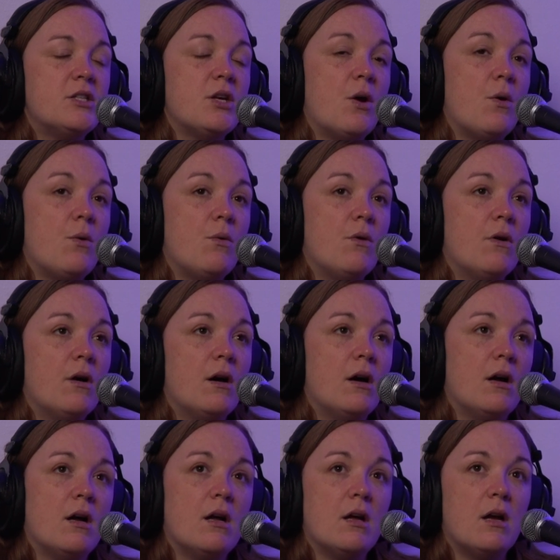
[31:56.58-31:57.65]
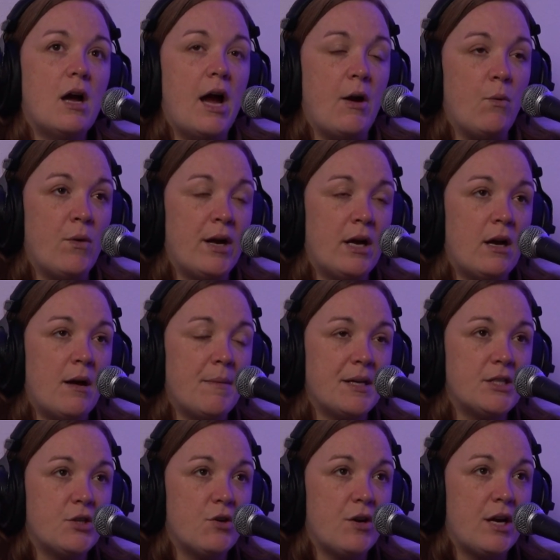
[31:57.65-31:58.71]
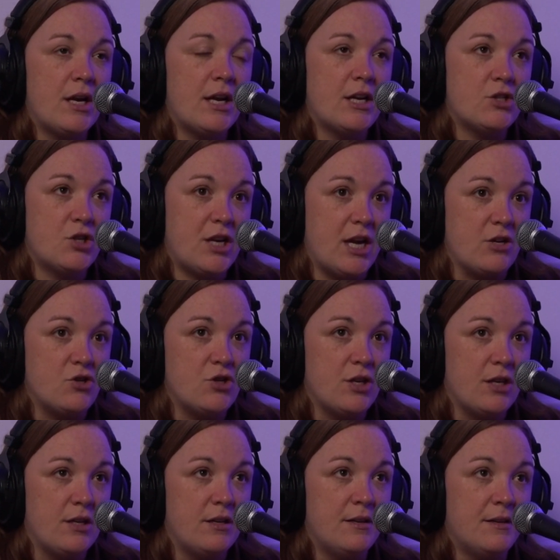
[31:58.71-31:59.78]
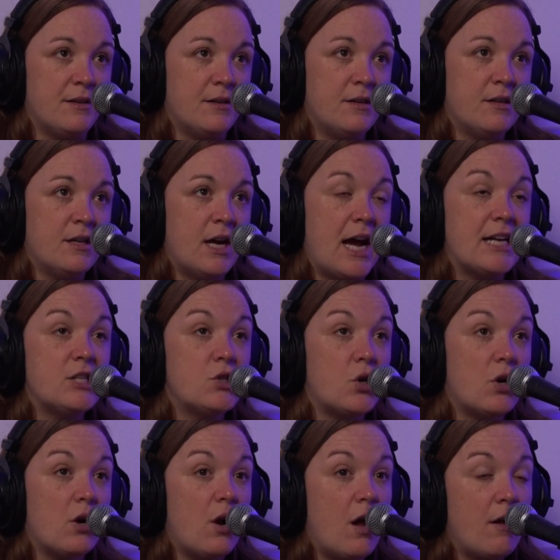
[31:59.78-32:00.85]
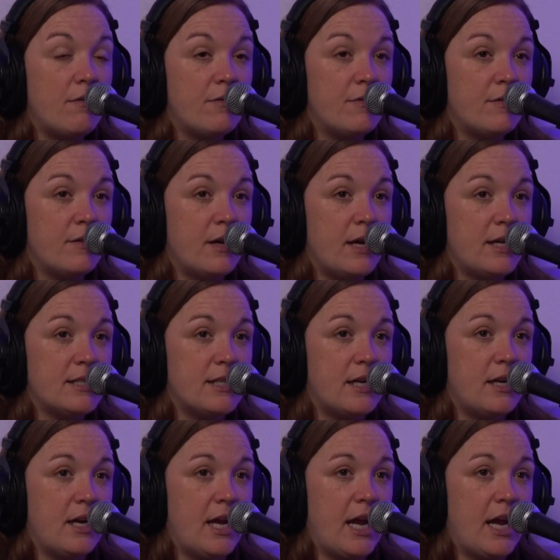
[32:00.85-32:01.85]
So I went and got my degree in education. I started off as a